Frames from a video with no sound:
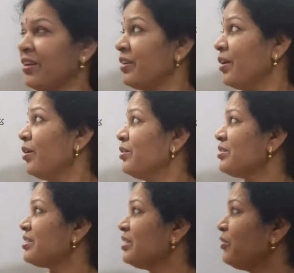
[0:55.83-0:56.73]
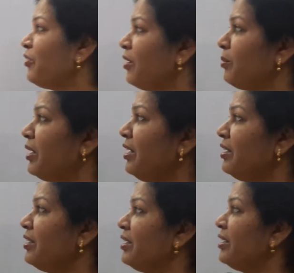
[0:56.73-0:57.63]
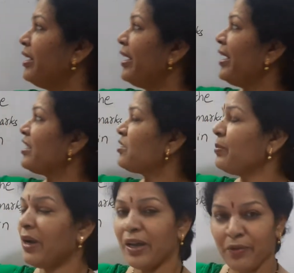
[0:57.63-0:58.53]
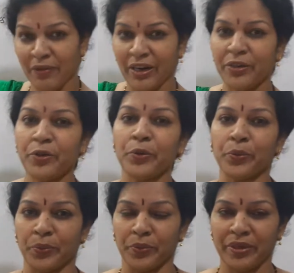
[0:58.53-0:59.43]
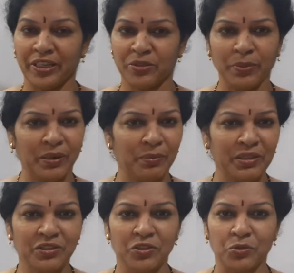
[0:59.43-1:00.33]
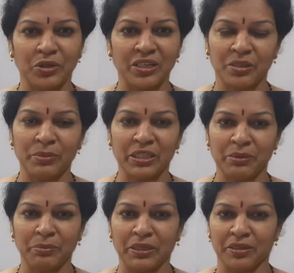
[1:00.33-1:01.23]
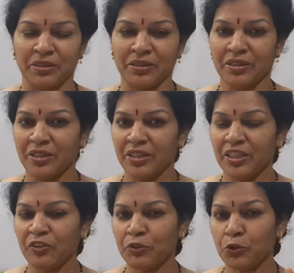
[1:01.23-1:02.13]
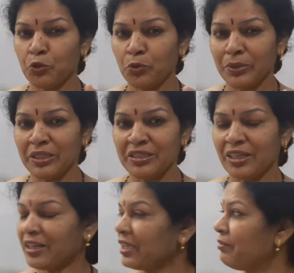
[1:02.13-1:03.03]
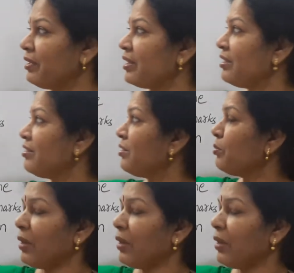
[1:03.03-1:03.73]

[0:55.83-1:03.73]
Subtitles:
Now see the formula. X bar 1, 2. X bar means, you know, arithmetic mean. If two means are given, this is